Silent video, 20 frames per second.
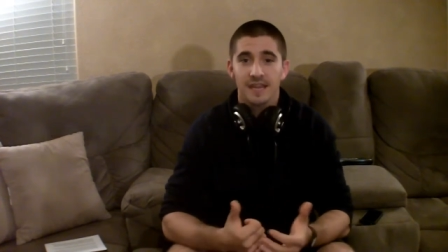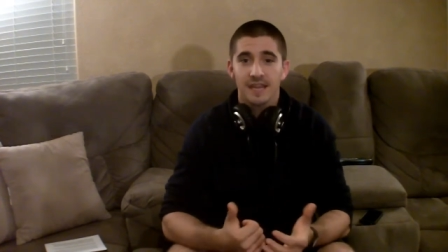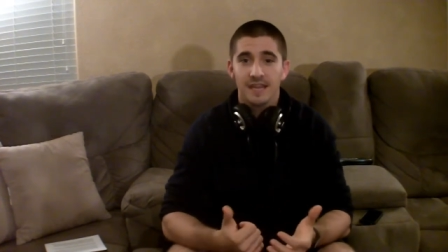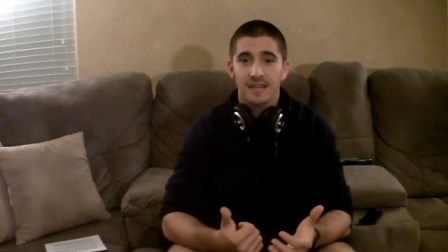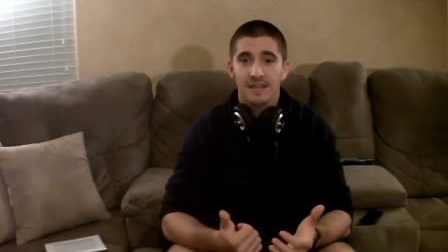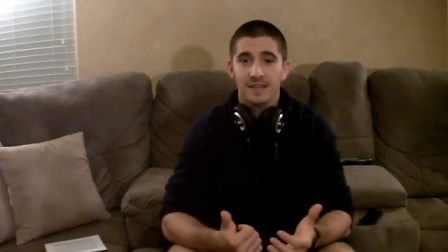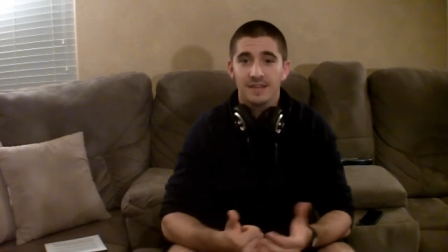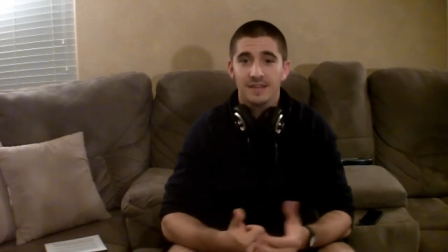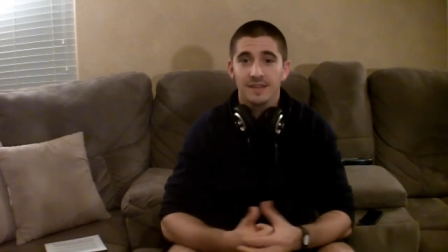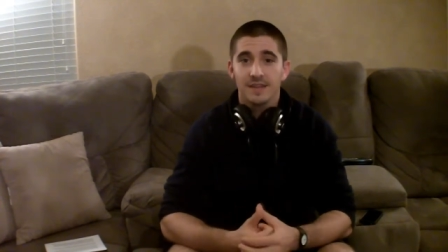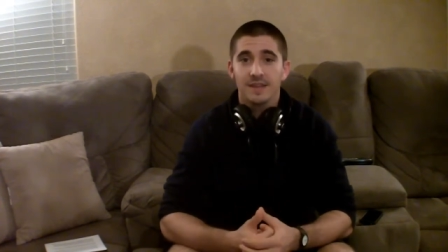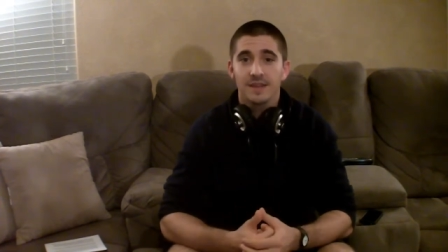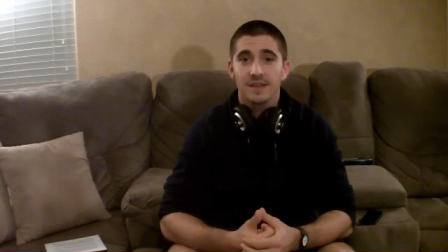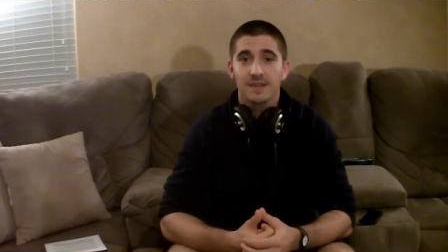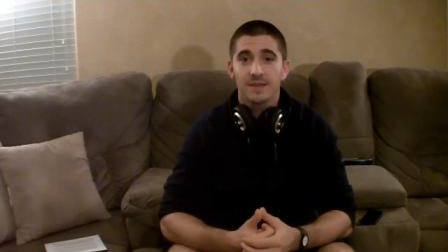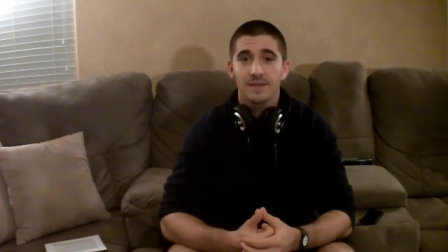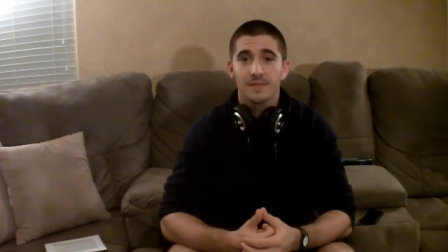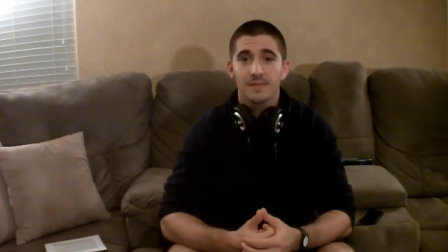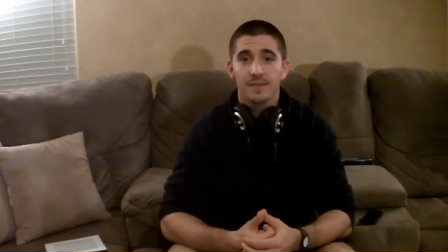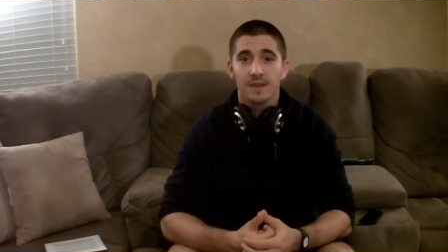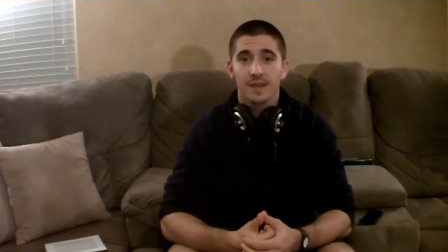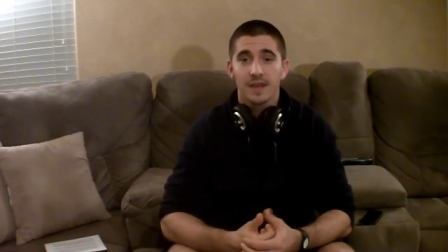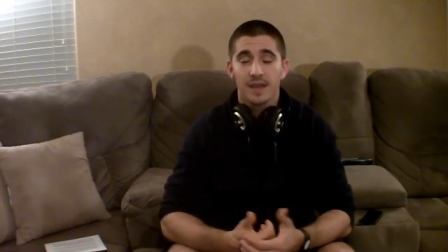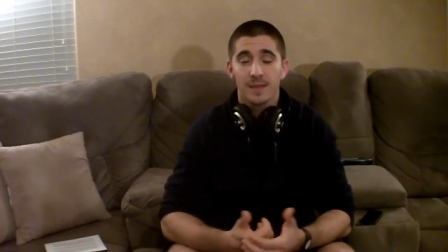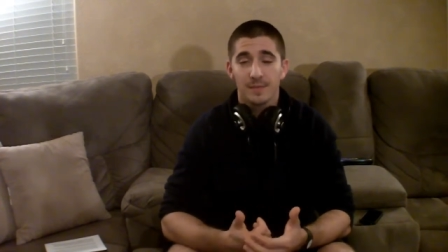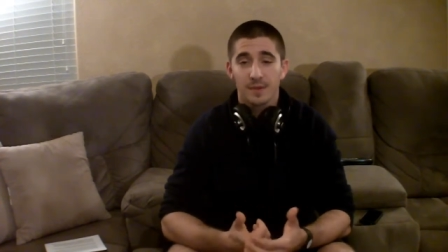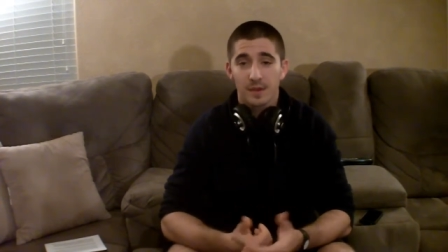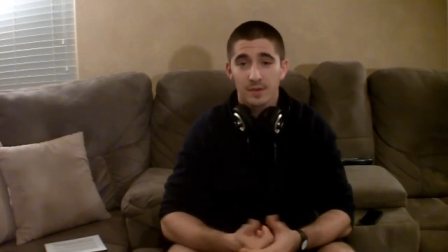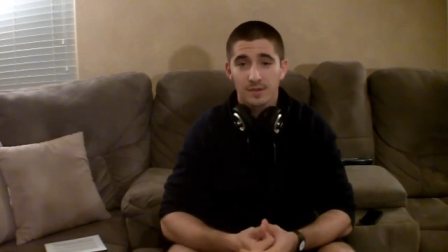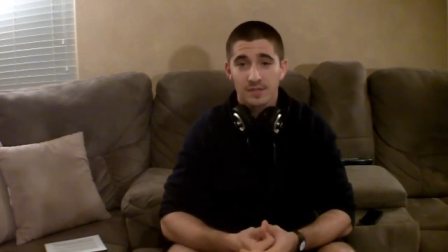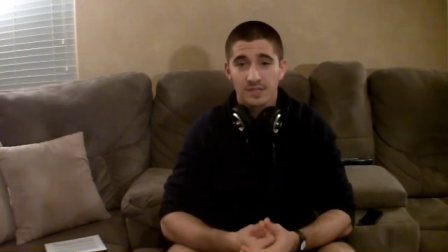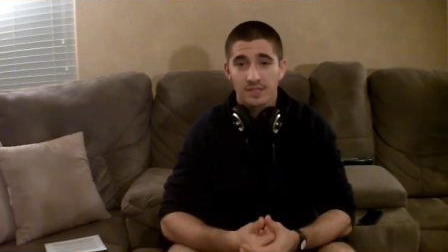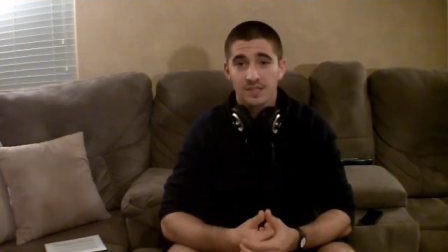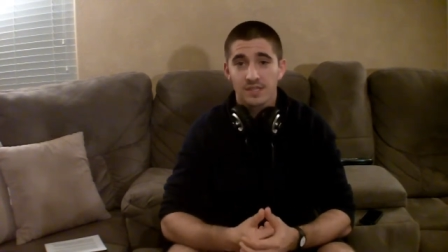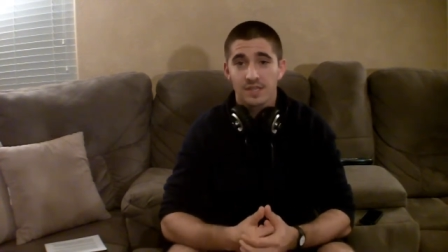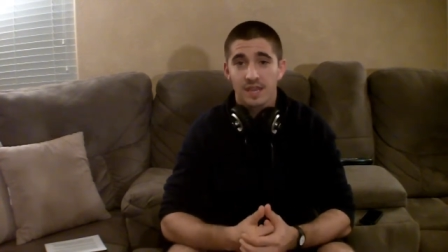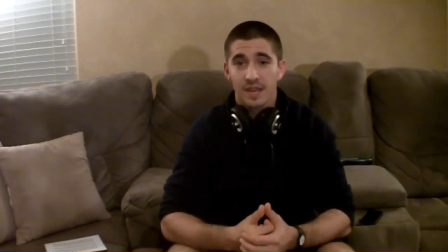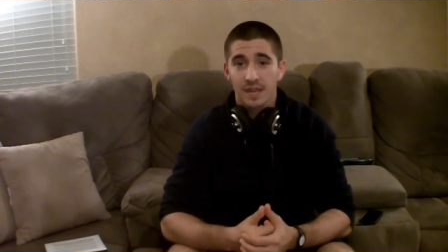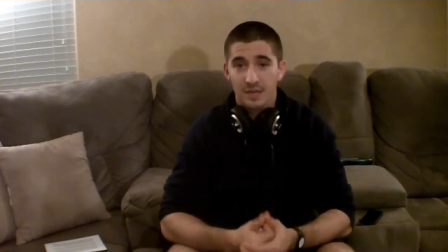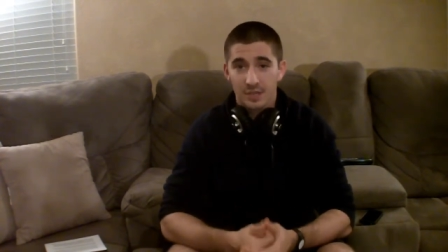and
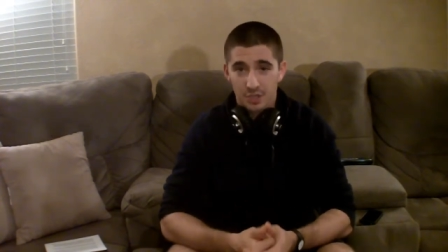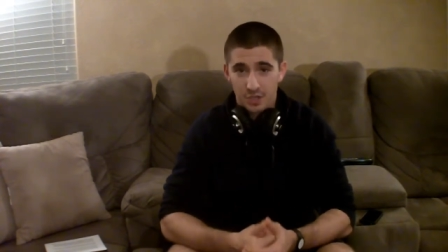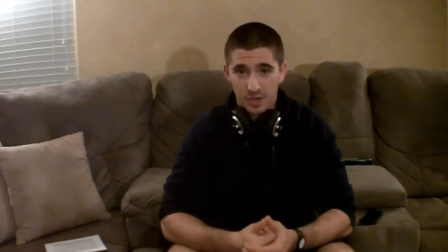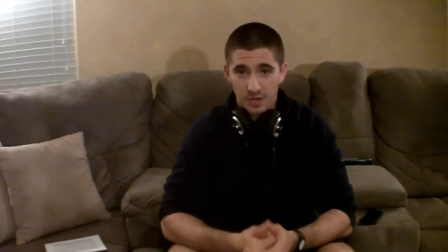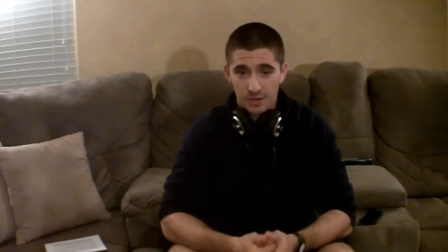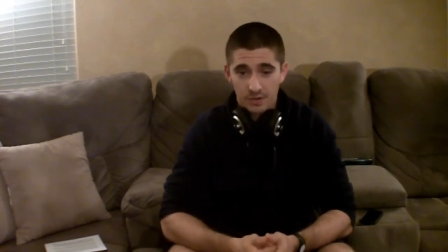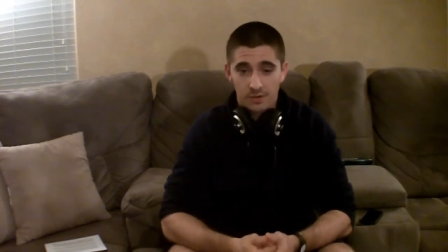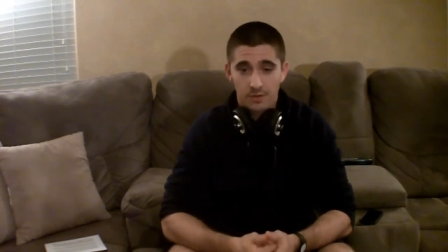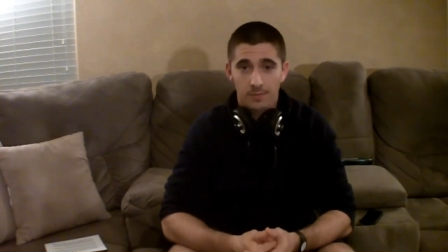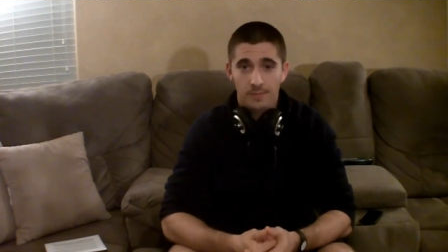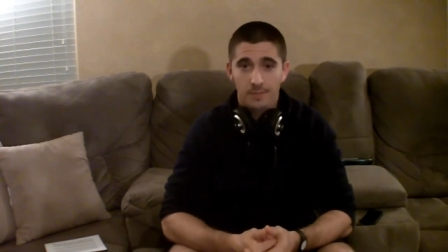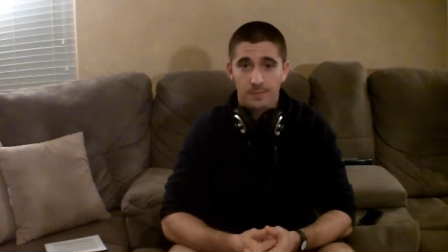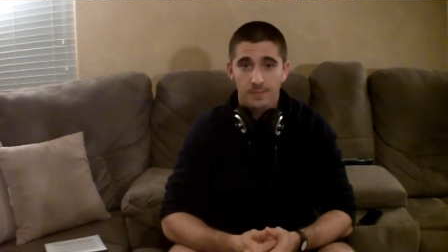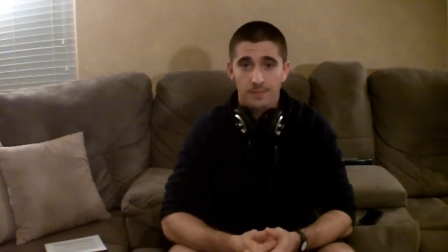hypnosis in general.